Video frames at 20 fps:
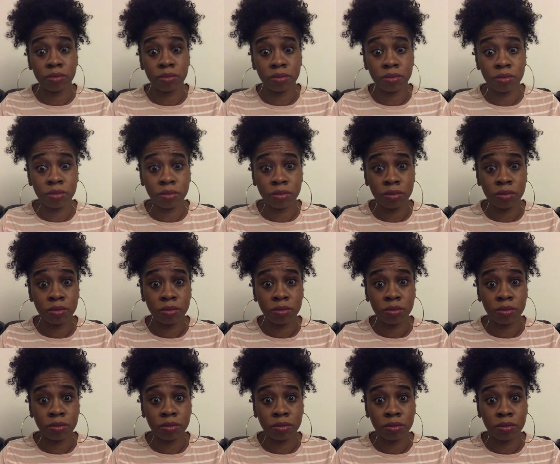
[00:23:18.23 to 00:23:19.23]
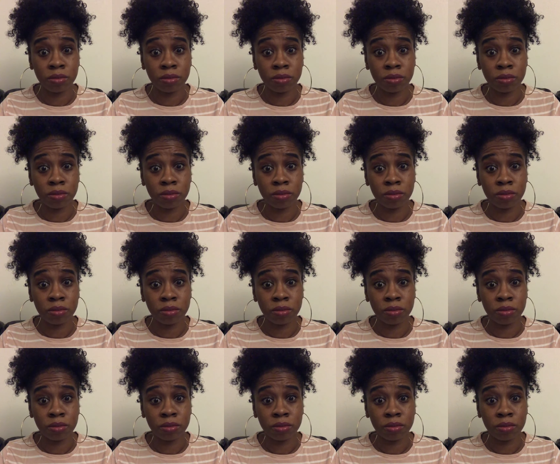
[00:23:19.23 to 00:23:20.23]

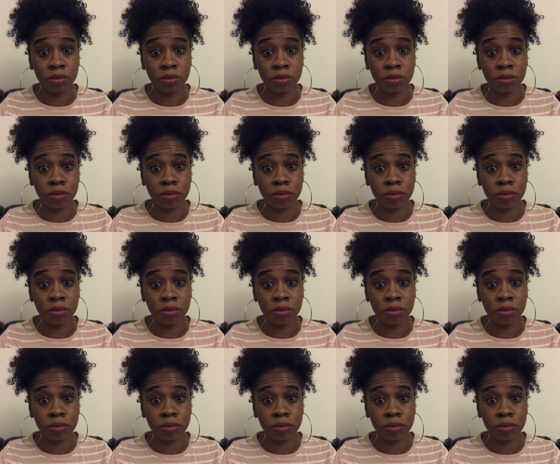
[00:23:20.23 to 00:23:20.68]
Nothing is said.